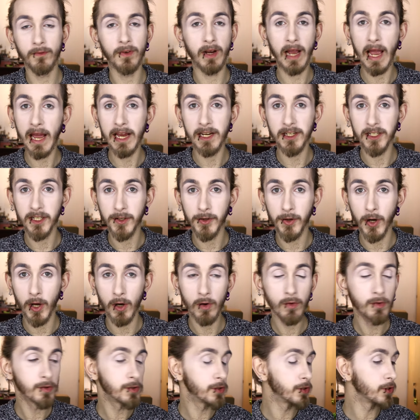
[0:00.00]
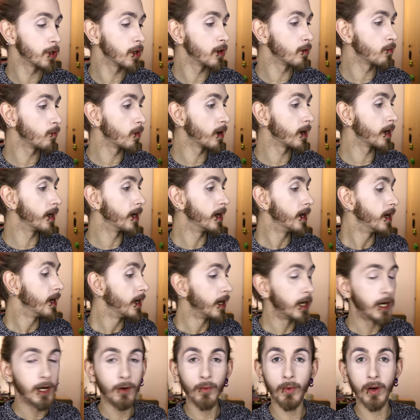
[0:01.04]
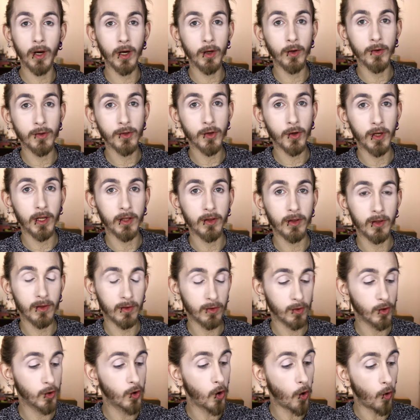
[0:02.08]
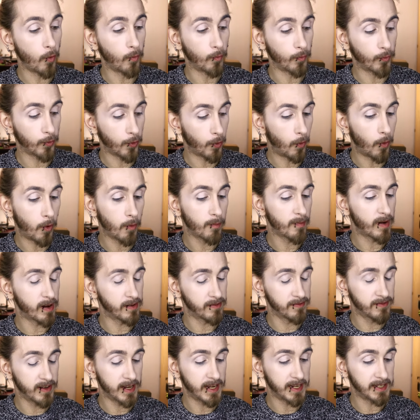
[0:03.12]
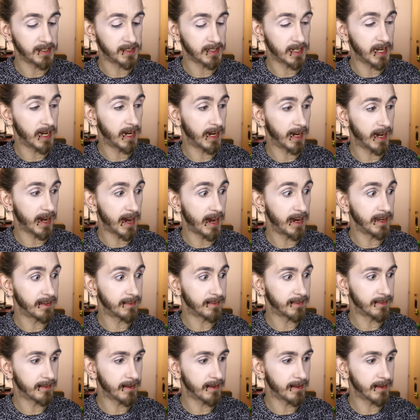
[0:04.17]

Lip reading: of a Geisha, you know, so we are just gonna contour my face right